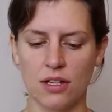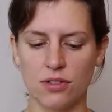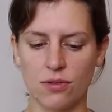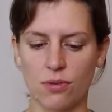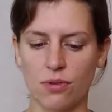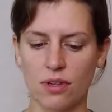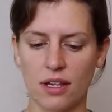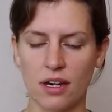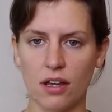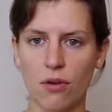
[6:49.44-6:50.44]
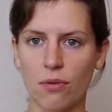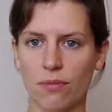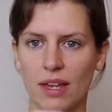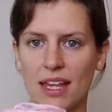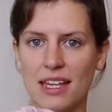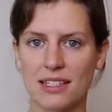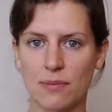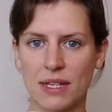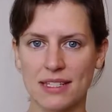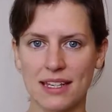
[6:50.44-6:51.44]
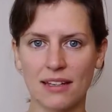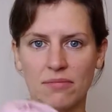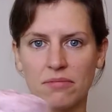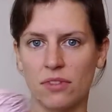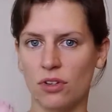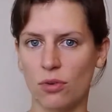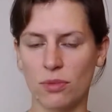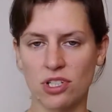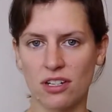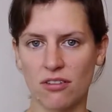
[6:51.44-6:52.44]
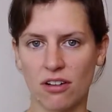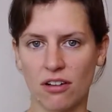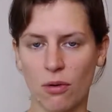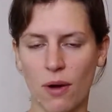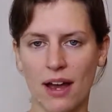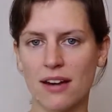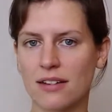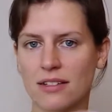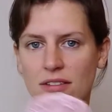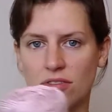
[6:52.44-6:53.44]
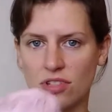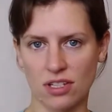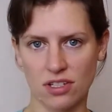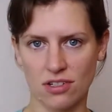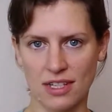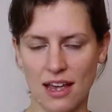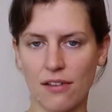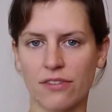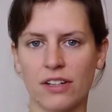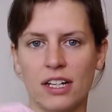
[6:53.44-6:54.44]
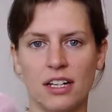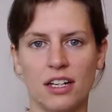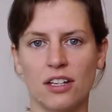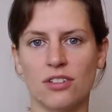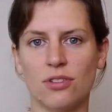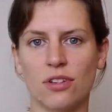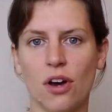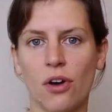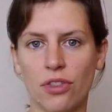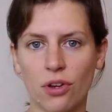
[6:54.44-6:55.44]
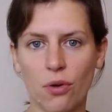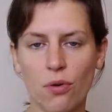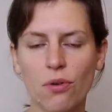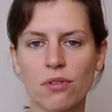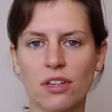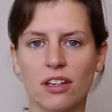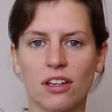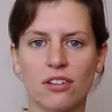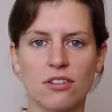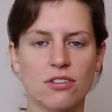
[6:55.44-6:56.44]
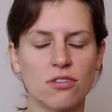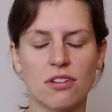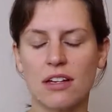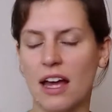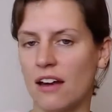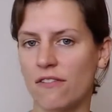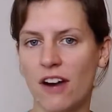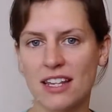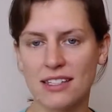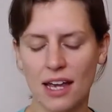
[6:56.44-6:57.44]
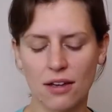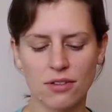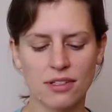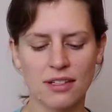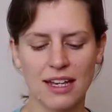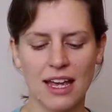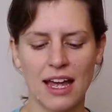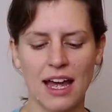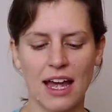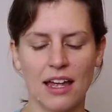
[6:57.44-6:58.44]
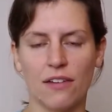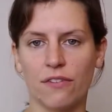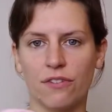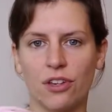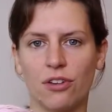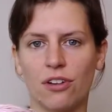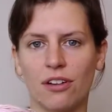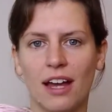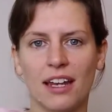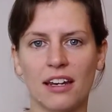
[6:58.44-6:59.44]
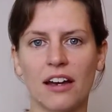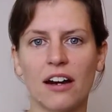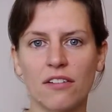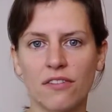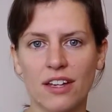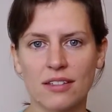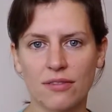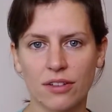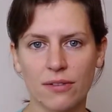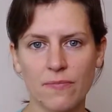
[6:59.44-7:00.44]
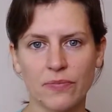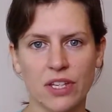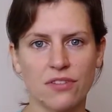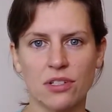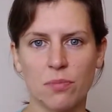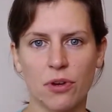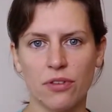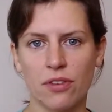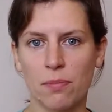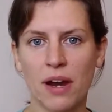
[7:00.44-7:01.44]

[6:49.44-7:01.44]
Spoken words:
So there you go, easy peasy, no machinery required, just yourself. You can do it on the go, you can do it at a friend's house. If you're at a yarn festival and you've just bought the